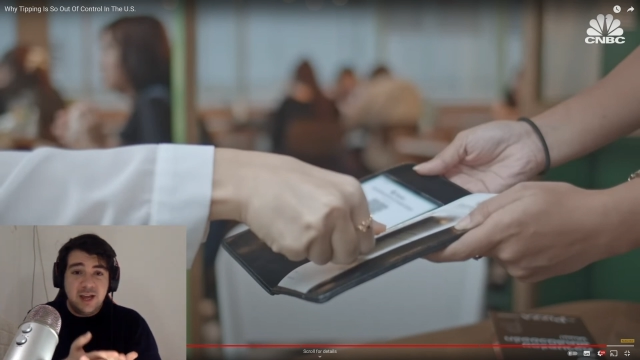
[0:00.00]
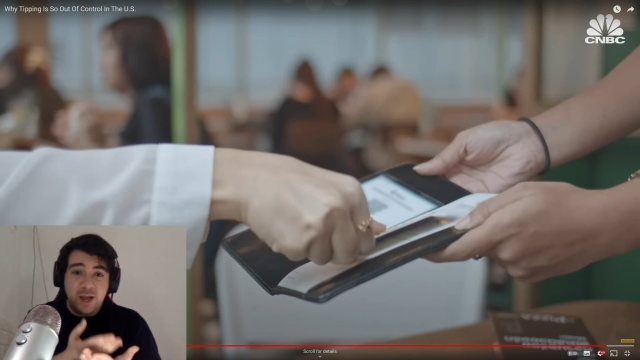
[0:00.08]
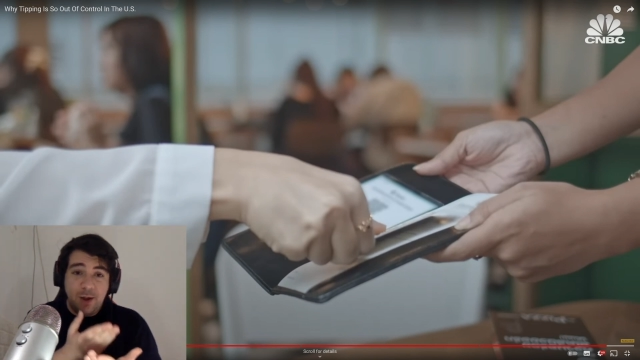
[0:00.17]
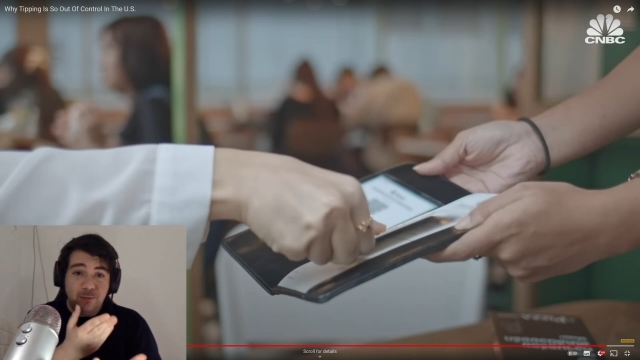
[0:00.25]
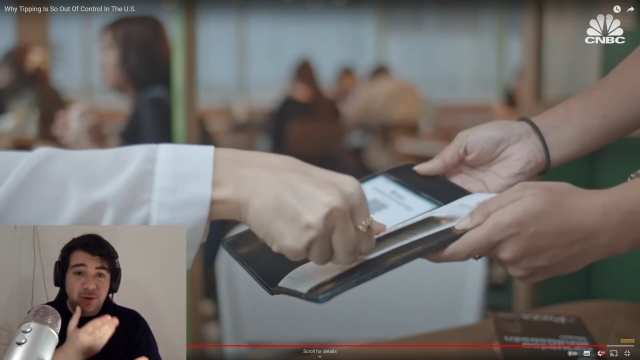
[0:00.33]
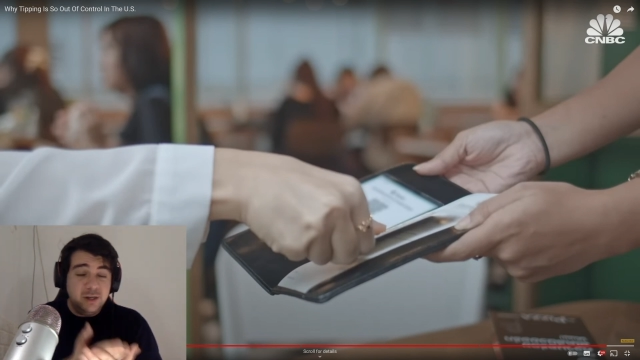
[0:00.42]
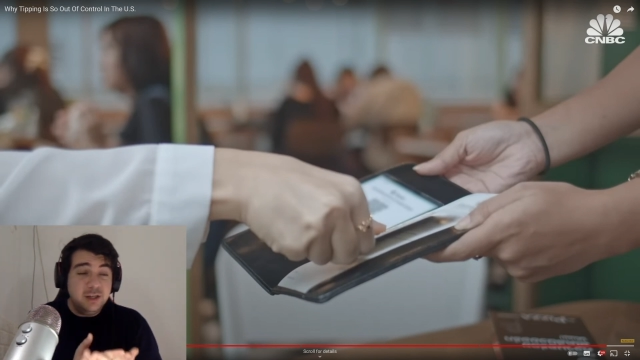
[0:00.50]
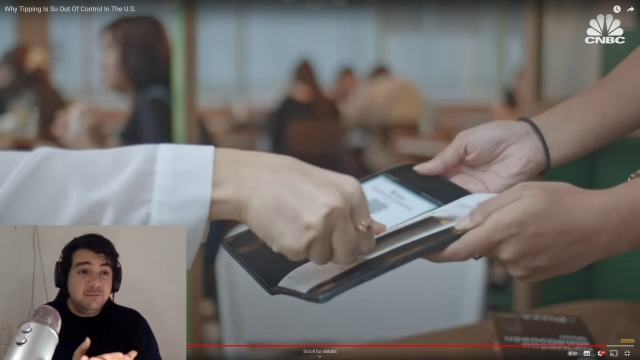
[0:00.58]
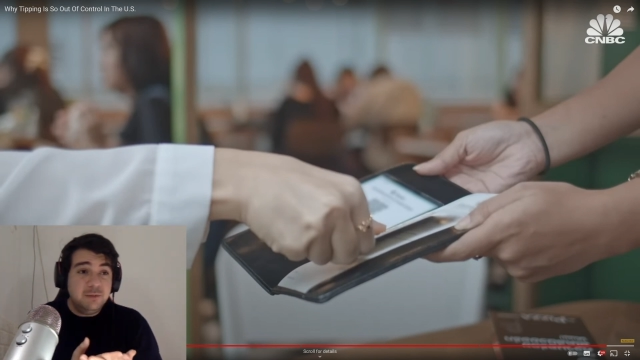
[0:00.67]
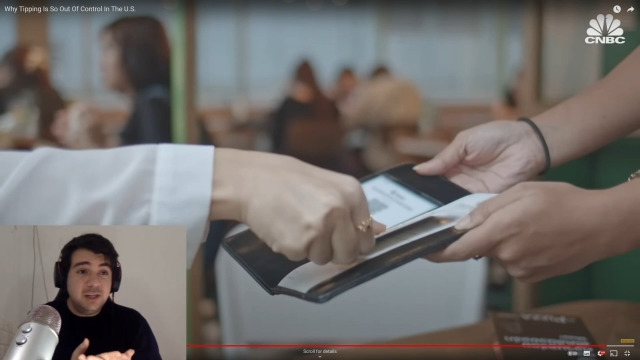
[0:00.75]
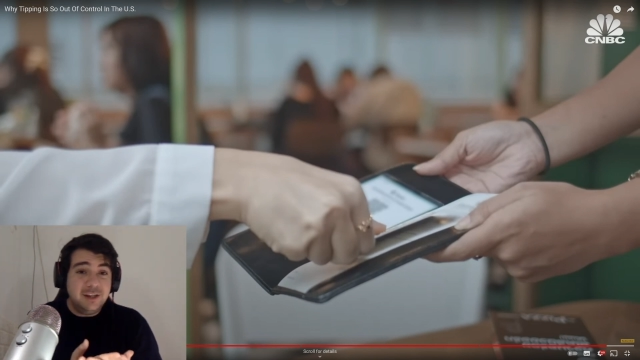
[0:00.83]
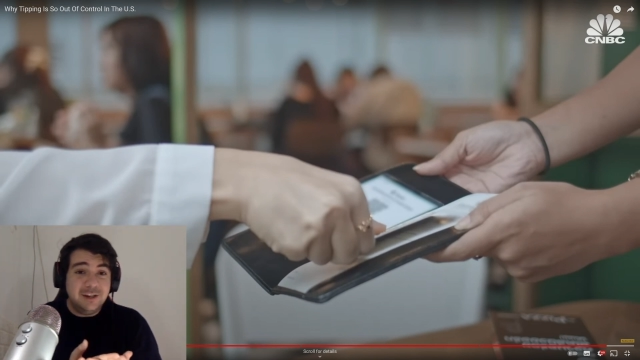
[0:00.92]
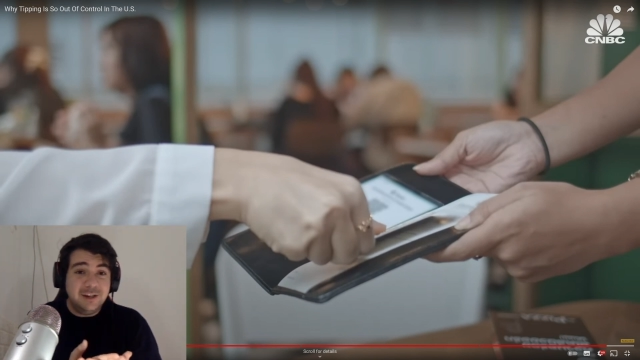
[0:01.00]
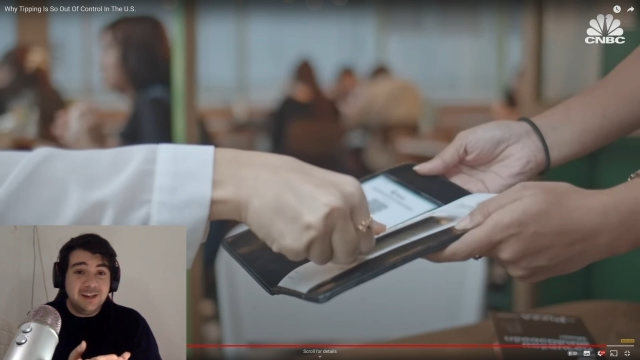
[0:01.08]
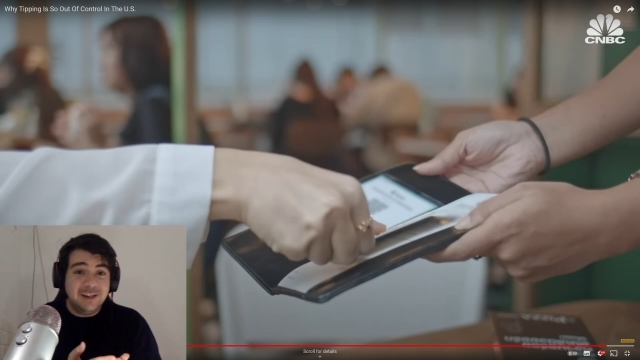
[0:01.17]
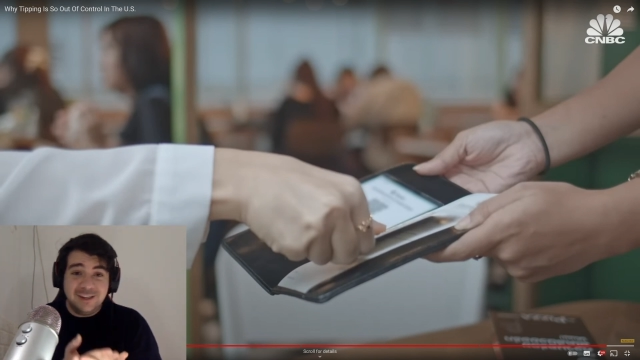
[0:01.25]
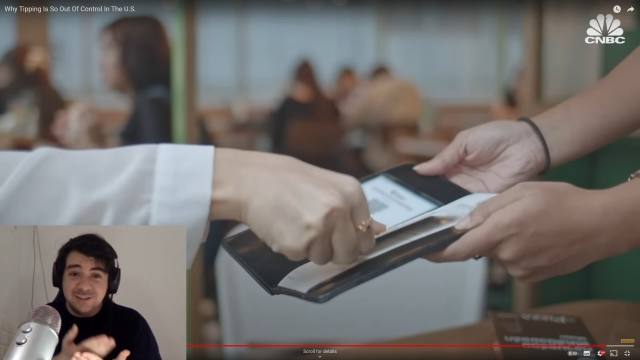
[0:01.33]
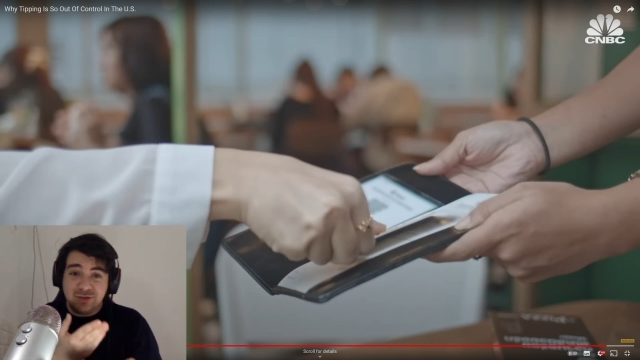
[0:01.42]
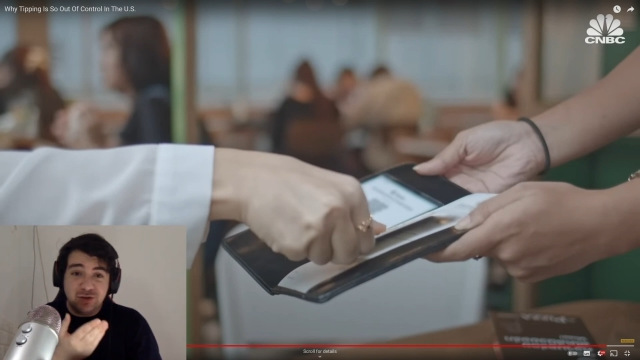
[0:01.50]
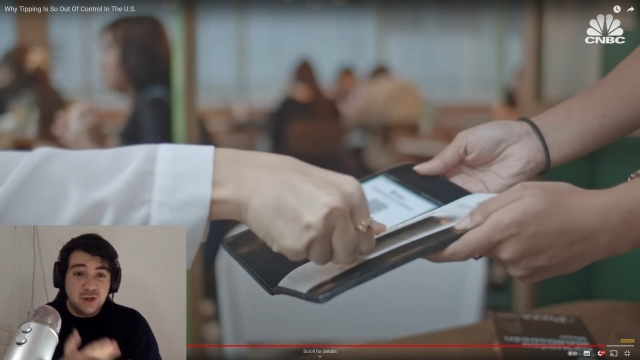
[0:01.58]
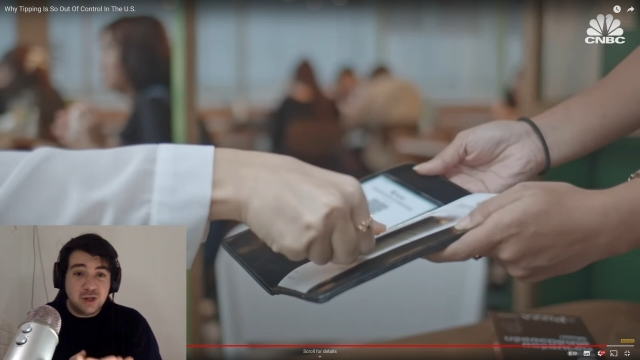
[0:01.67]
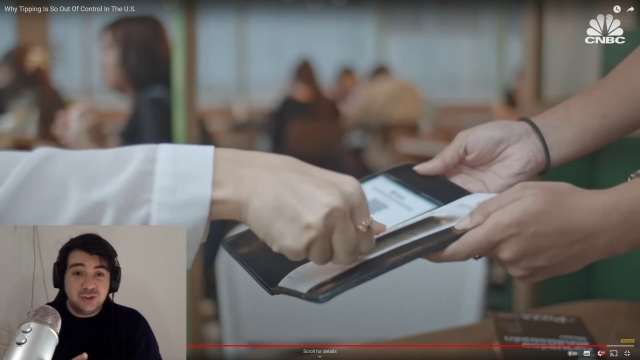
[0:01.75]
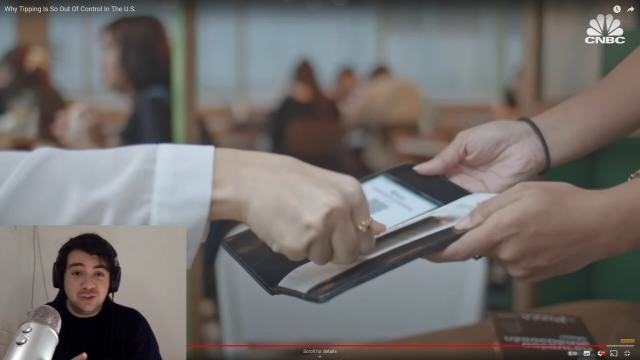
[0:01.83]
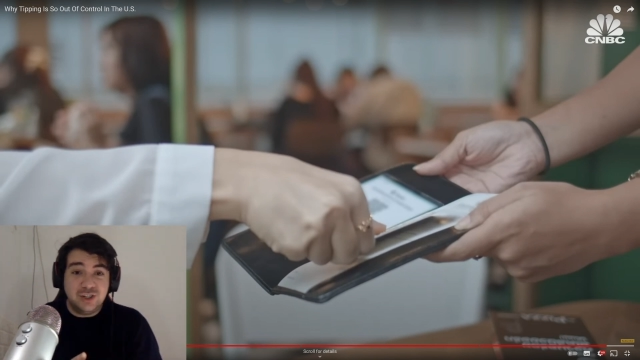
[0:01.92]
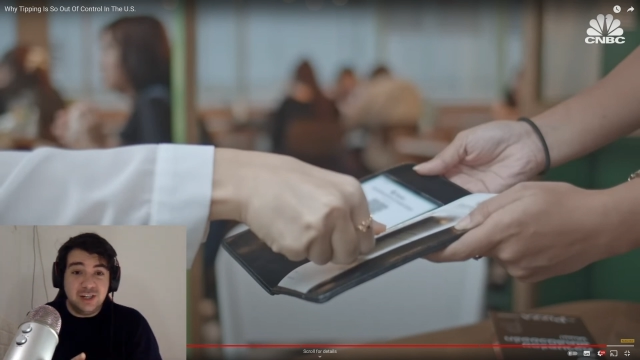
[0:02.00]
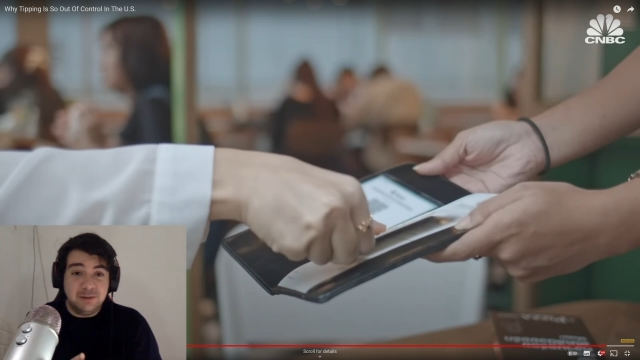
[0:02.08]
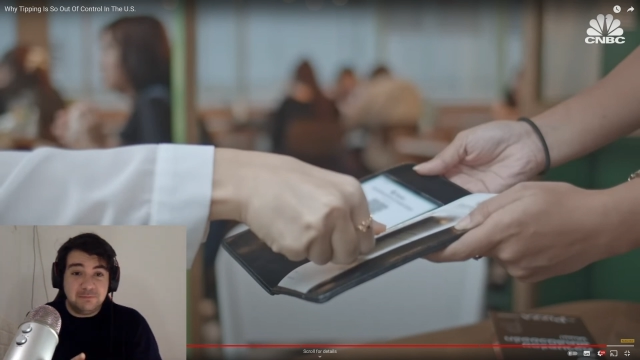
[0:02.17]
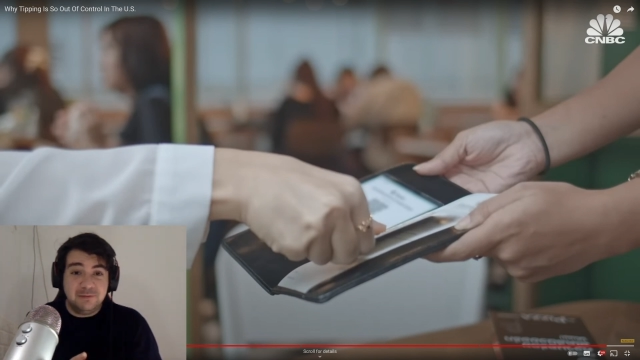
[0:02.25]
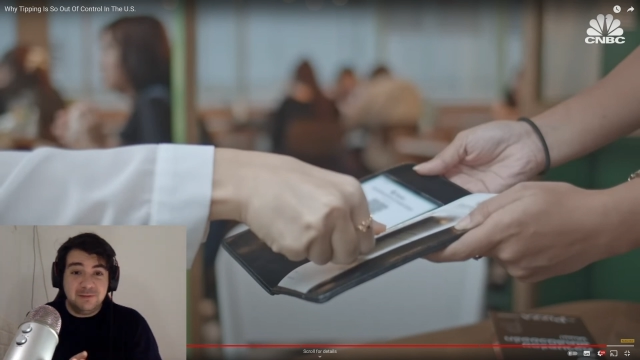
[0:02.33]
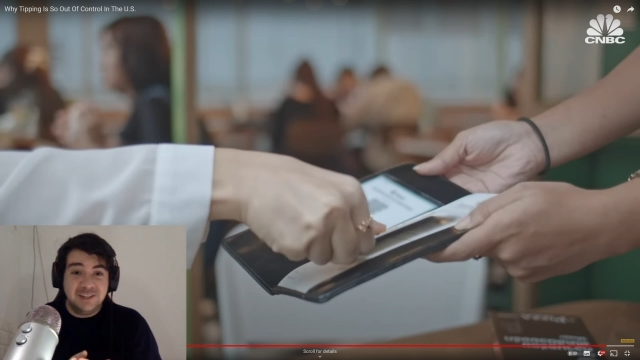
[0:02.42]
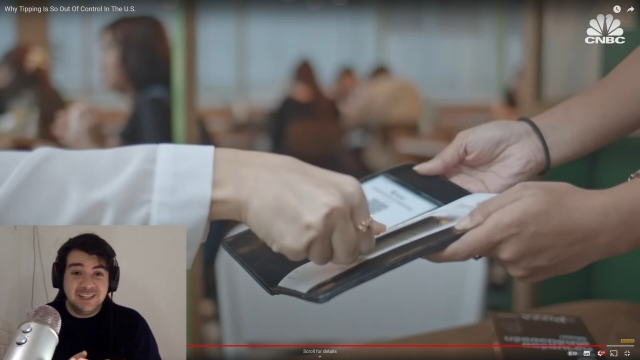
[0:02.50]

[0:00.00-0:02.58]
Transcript: And believe me, it's not cheap.